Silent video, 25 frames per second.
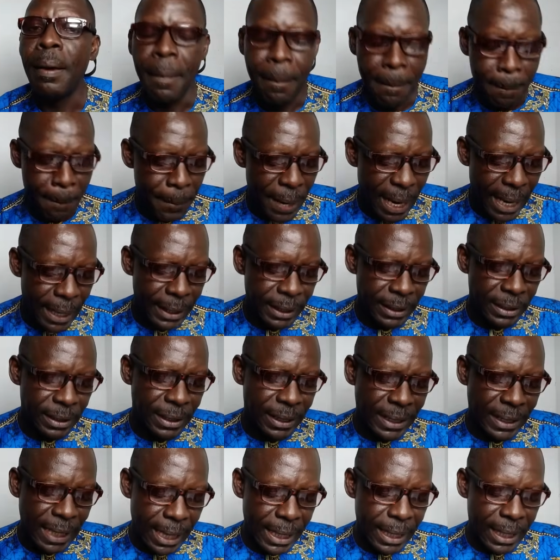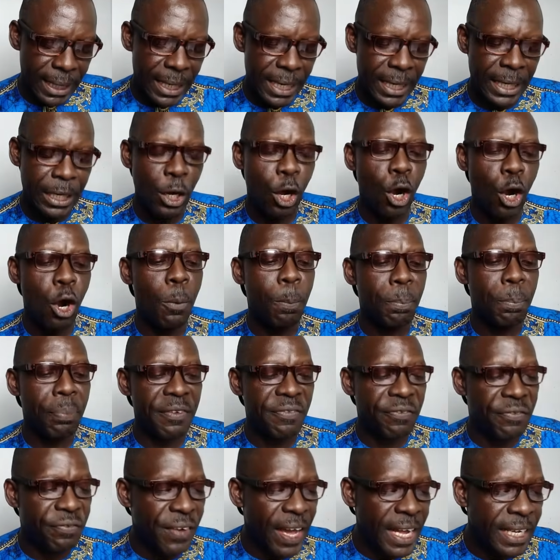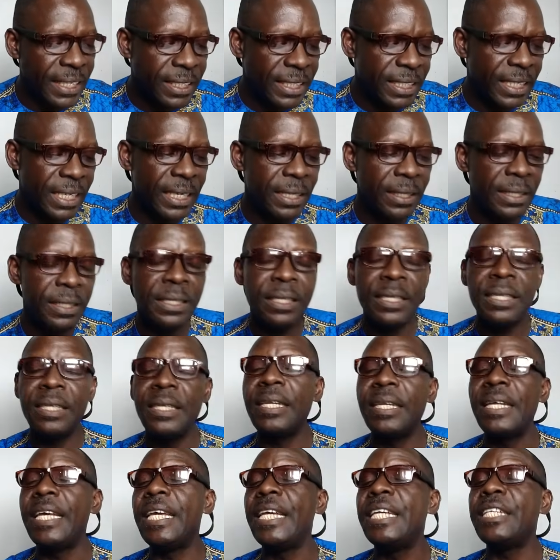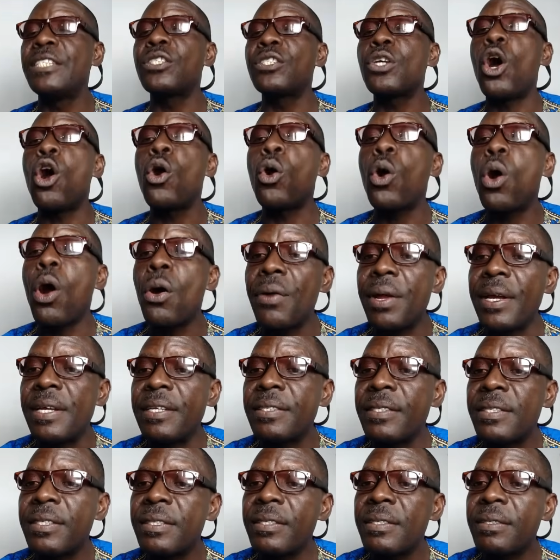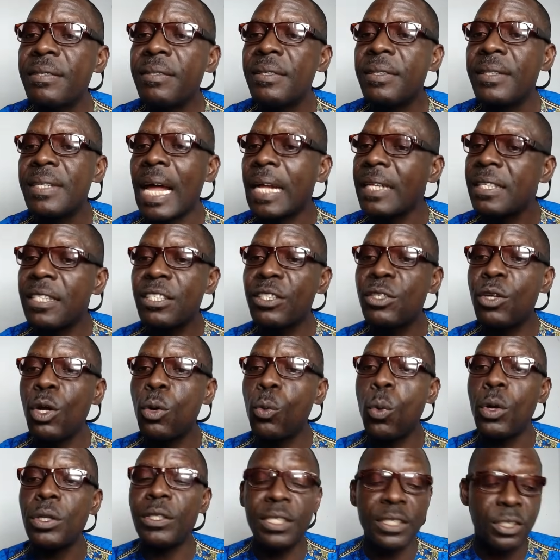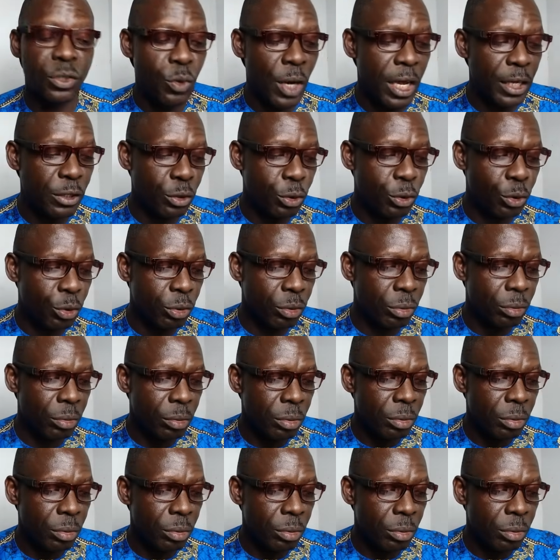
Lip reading: by tackling or preventing its occurrence. That is not what it's trying to do.